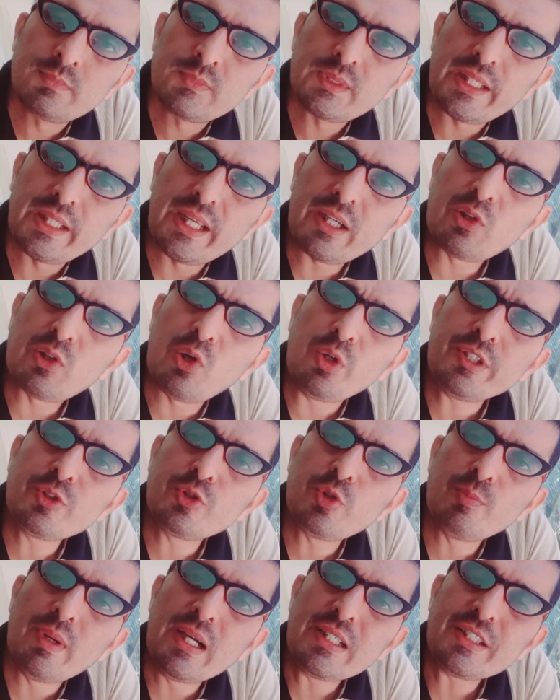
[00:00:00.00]
According
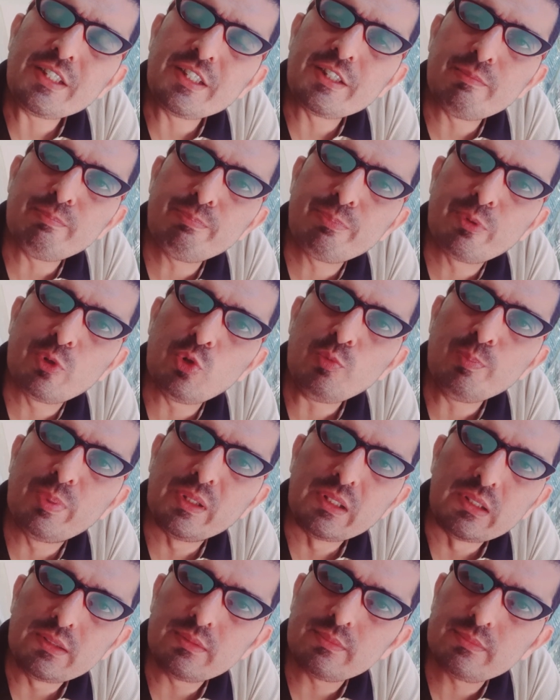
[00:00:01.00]
to Martin
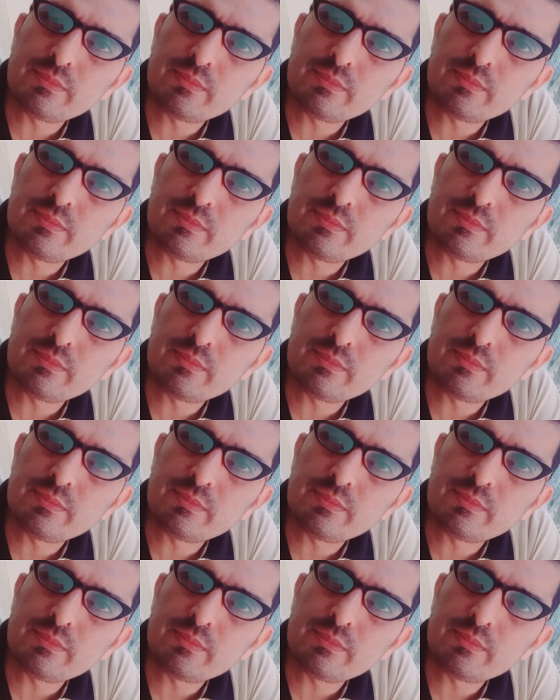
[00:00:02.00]
Buber,